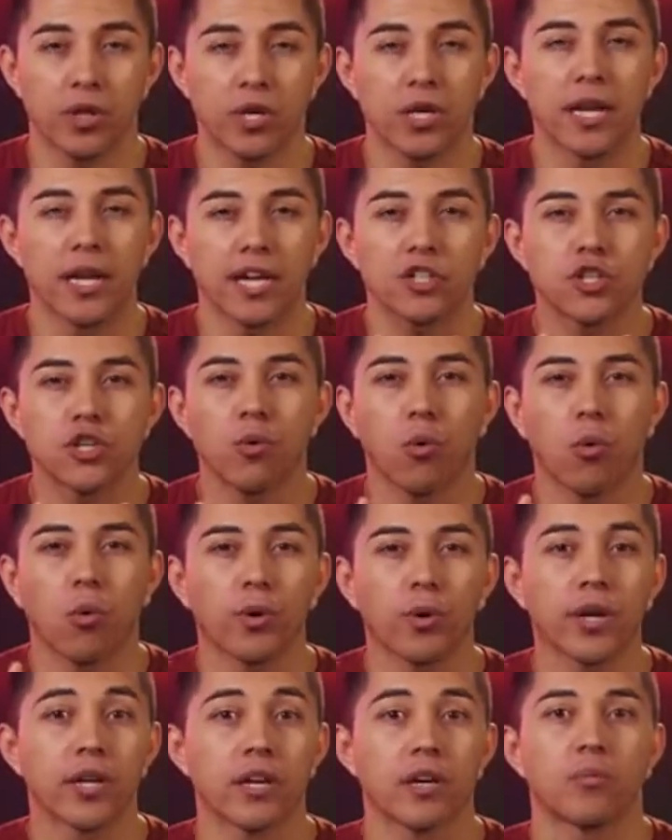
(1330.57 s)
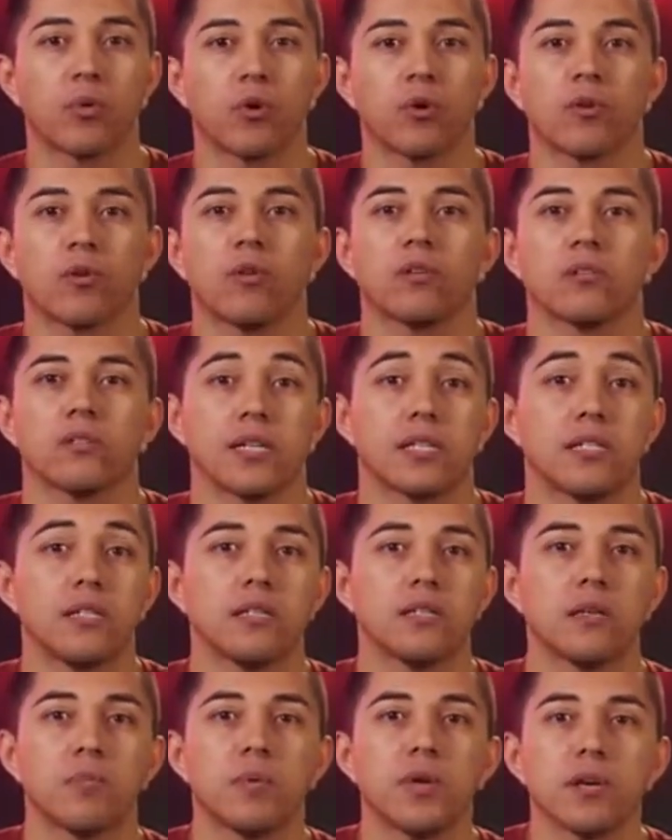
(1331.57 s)
connection-oriented protocols like
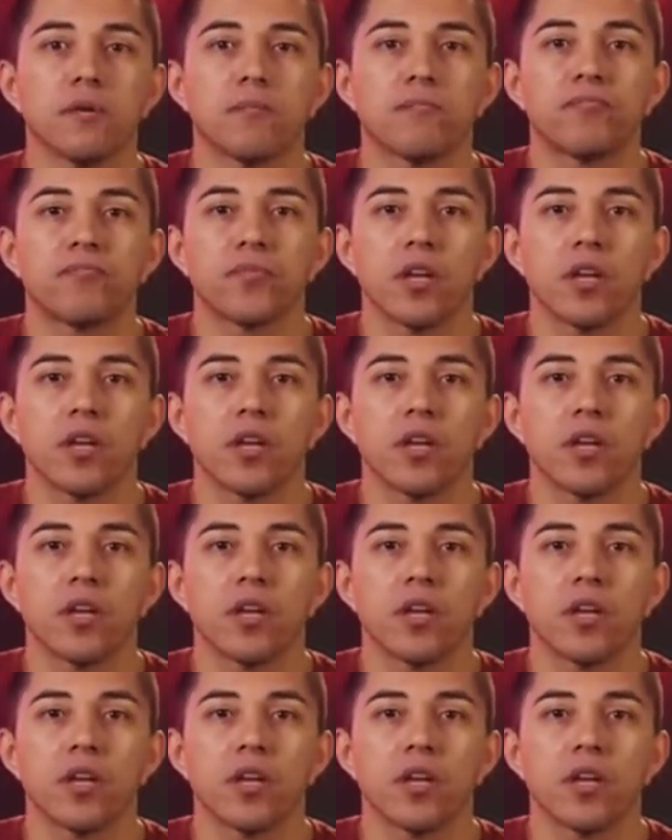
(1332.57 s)
TCP.